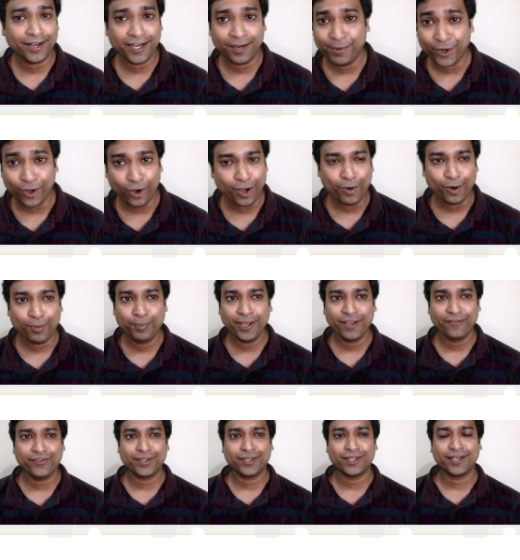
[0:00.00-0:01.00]
let me talk about
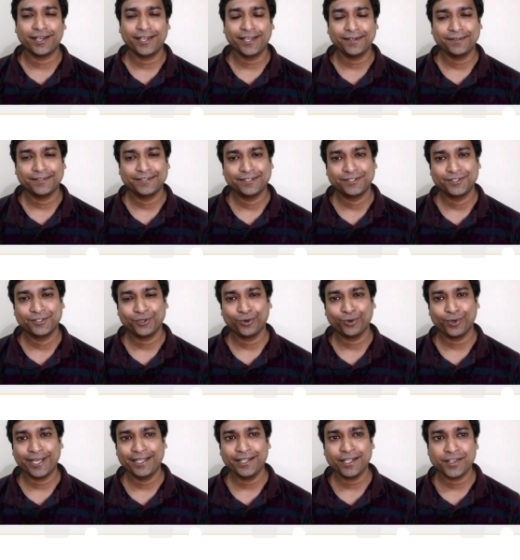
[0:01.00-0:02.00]
BFSI.
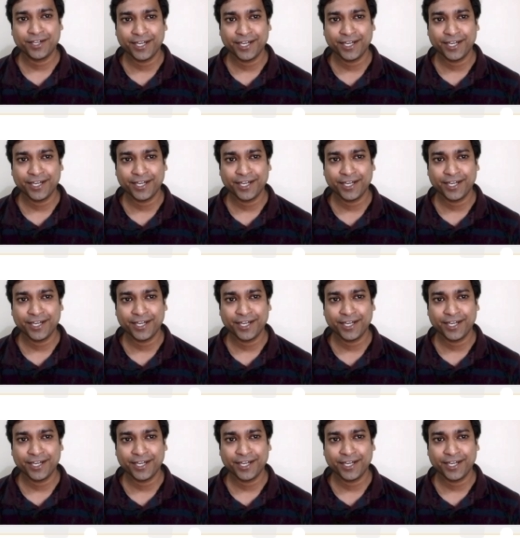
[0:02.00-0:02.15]
So in this